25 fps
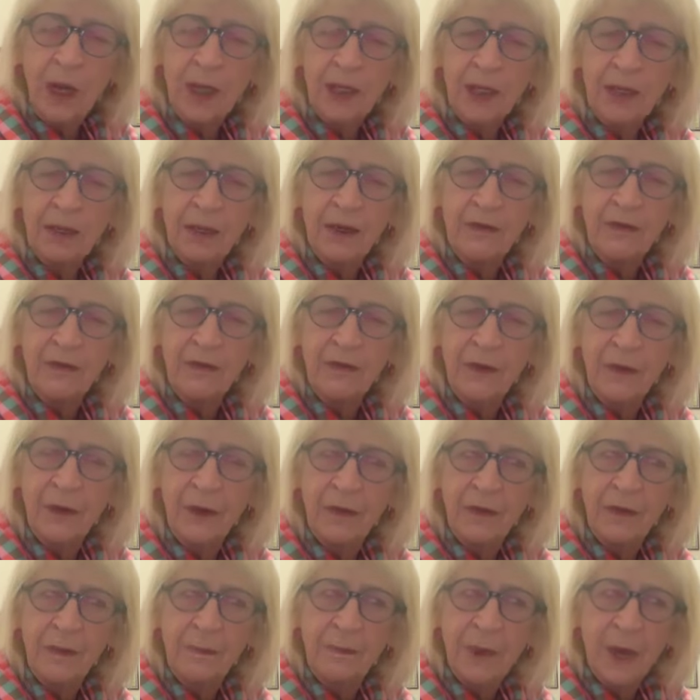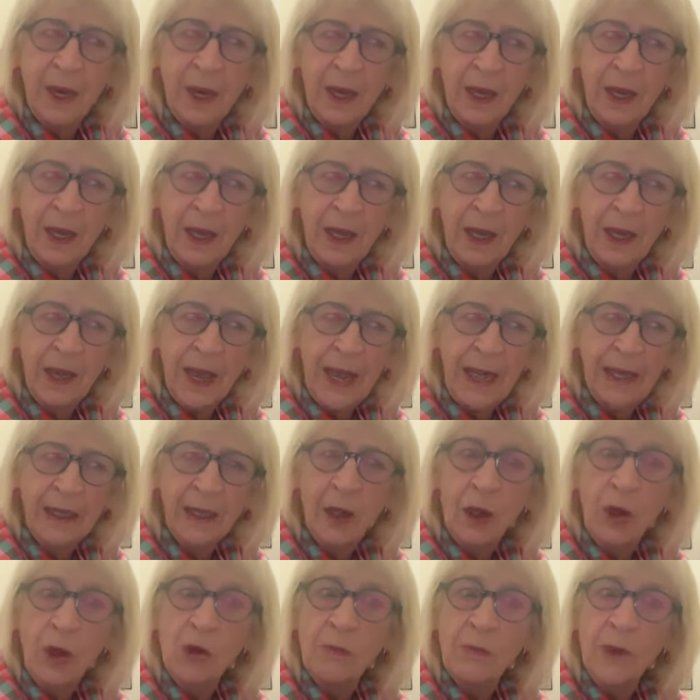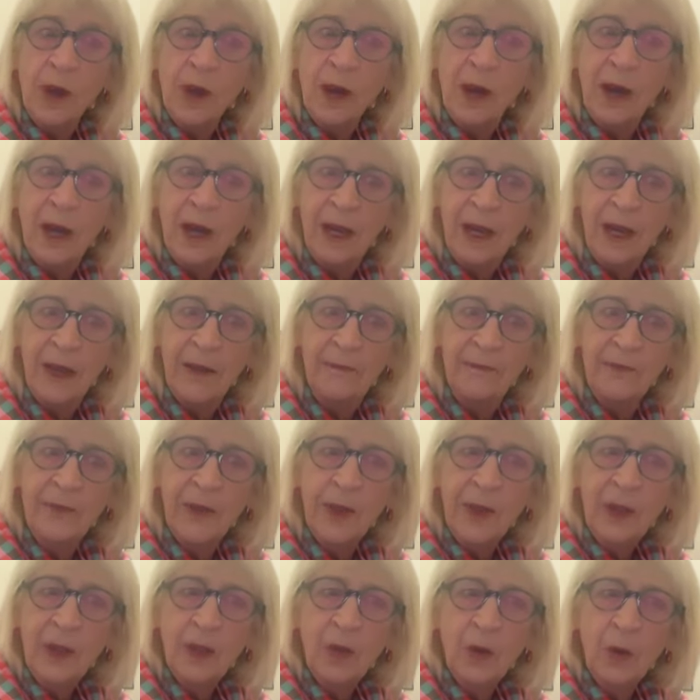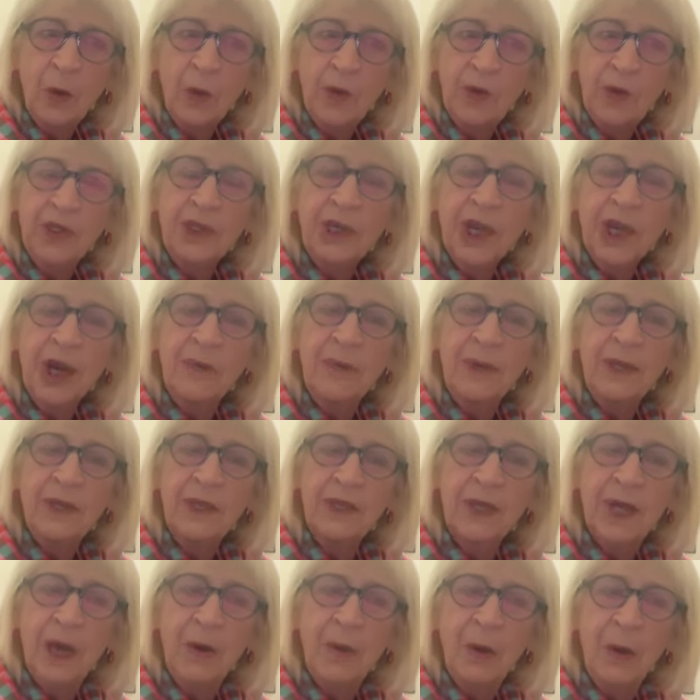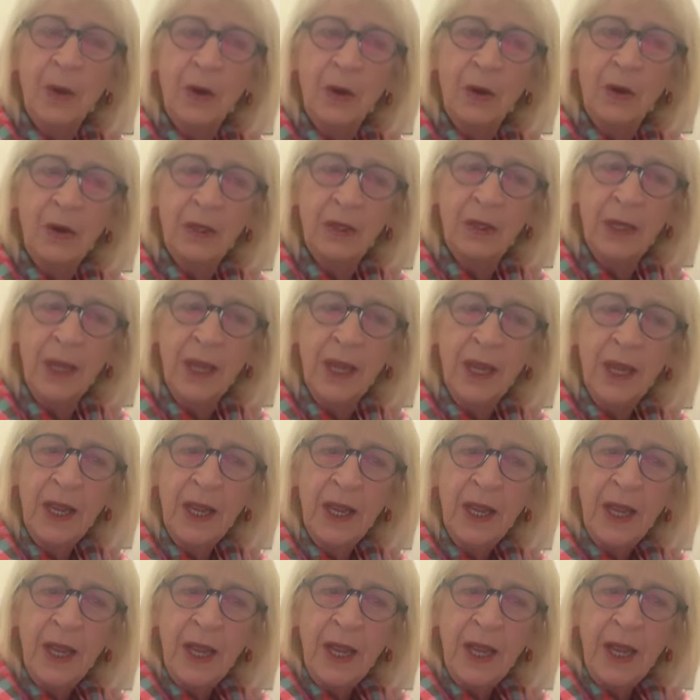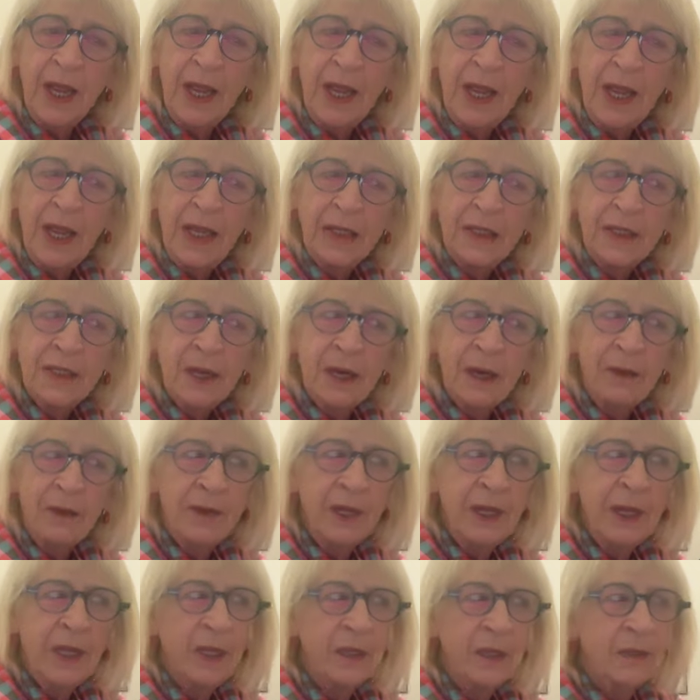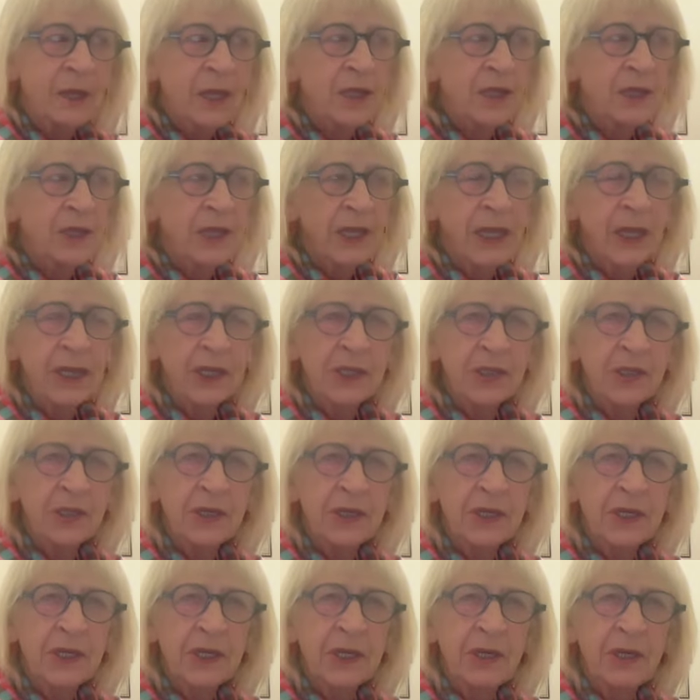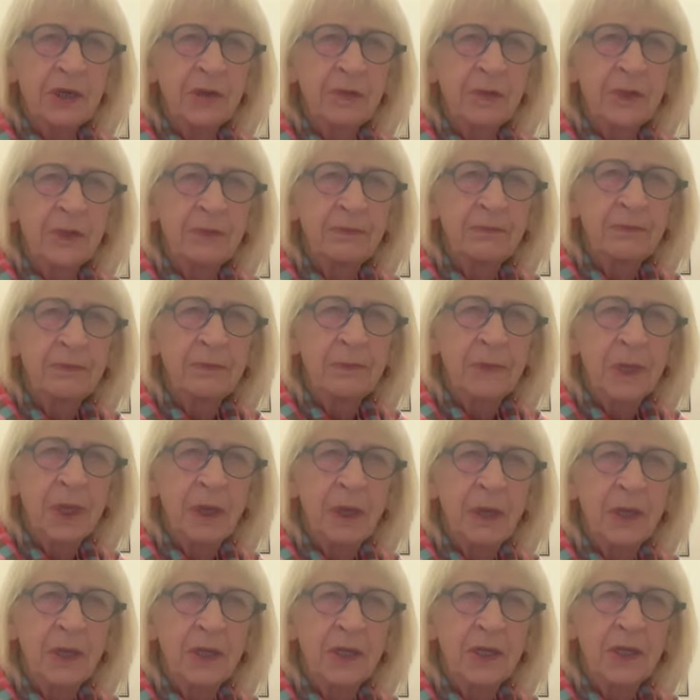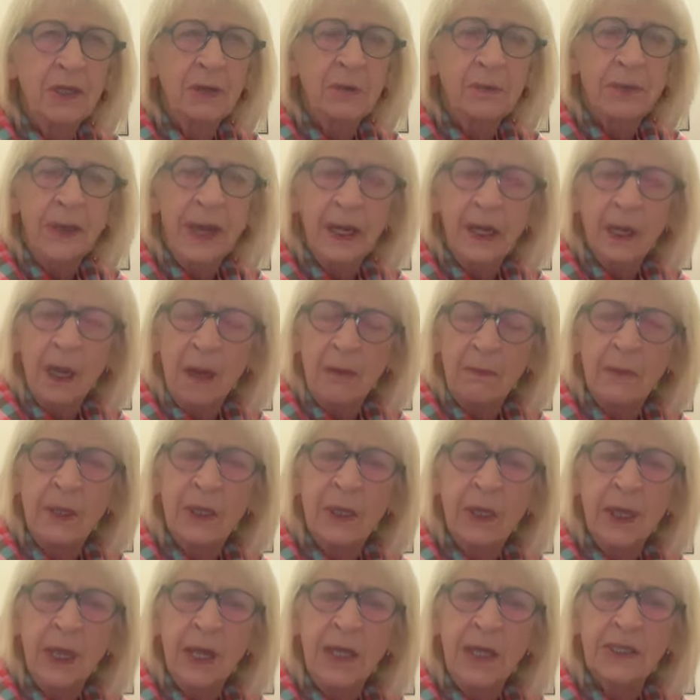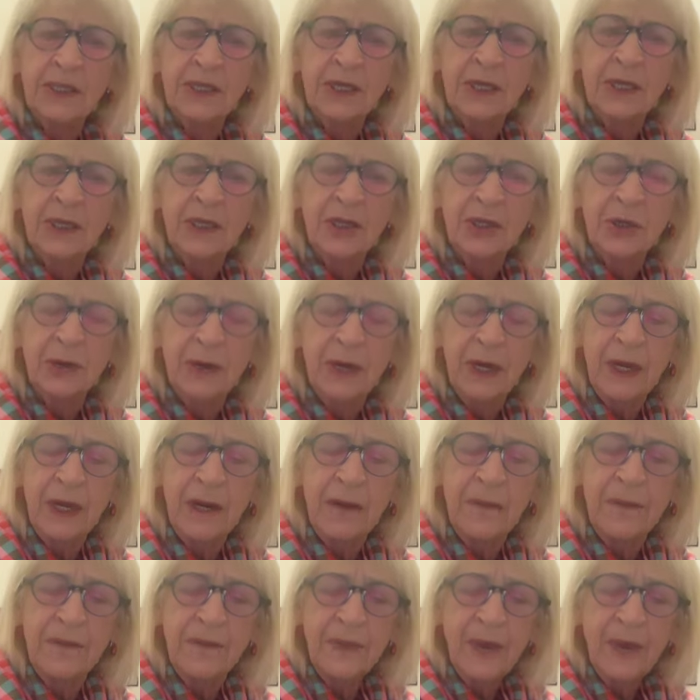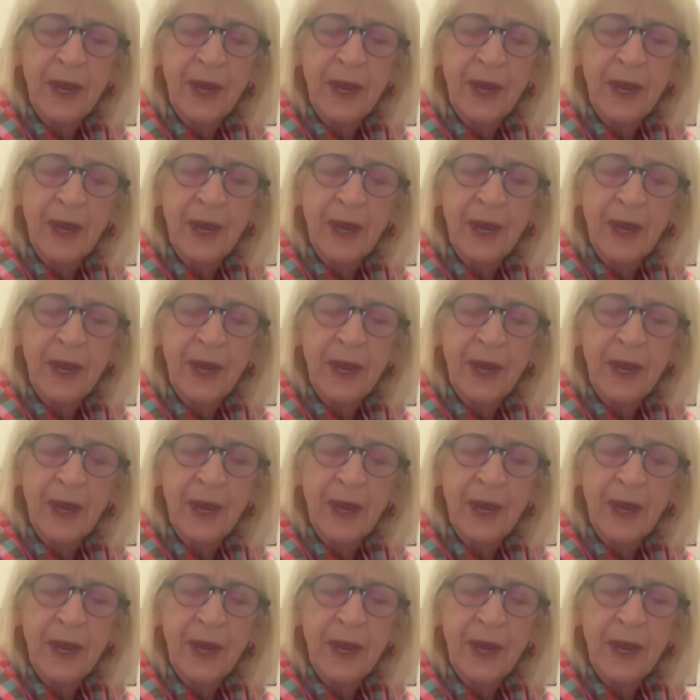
I don't know if you've heard of it, by Anne Longmire, called The Show Must Go On. And I think it's a history of St Kilda, but only to about like mid last century.